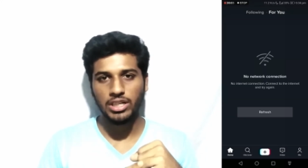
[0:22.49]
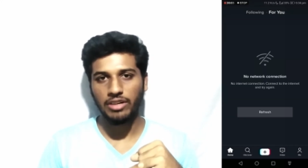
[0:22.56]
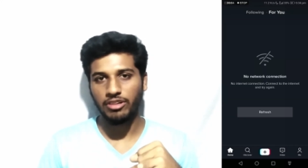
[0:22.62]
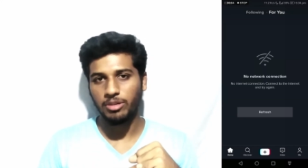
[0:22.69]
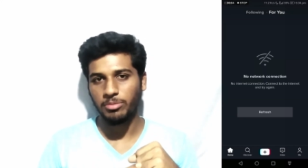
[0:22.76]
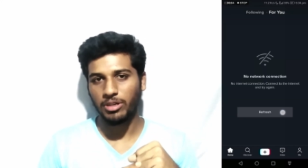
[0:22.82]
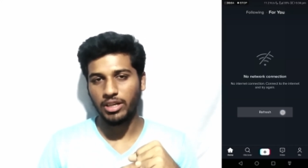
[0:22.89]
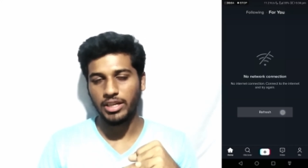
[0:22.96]

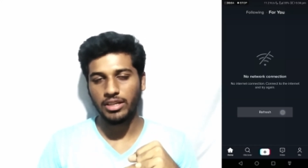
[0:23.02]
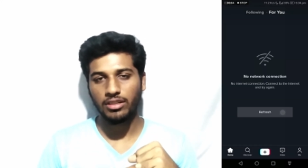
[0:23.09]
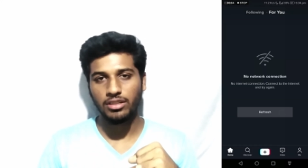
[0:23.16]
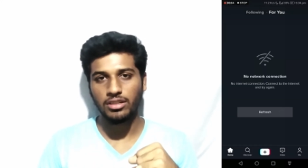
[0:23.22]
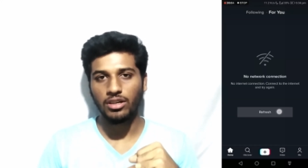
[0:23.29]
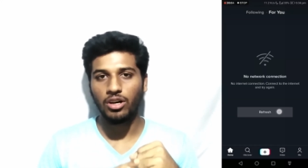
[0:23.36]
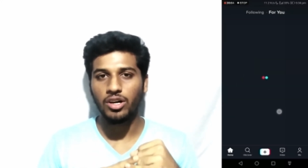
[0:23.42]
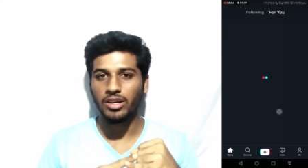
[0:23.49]
available error
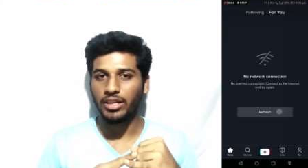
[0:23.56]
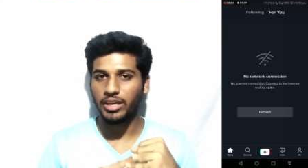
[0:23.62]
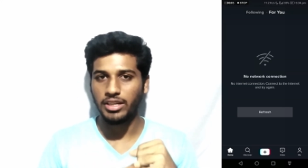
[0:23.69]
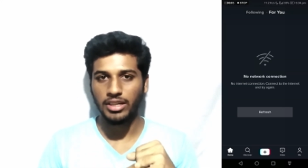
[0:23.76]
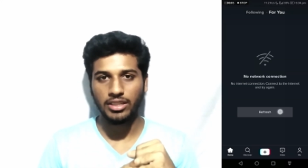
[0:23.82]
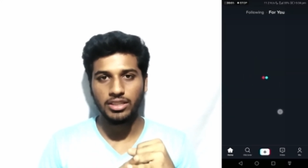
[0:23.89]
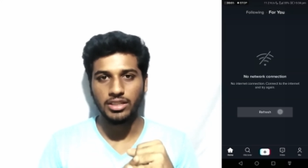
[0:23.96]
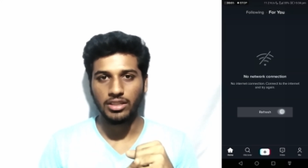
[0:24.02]
or
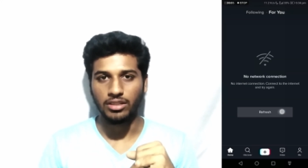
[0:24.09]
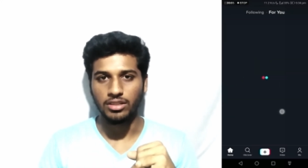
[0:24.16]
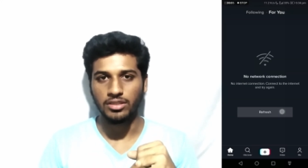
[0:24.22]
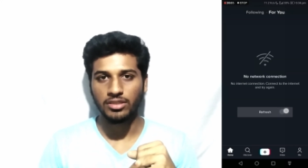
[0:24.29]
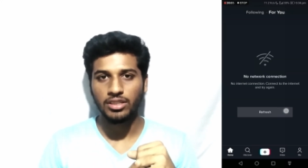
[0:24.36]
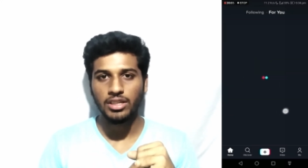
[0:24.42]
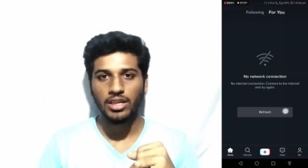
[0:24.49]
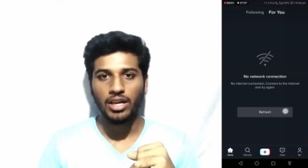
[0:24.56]
any other errors.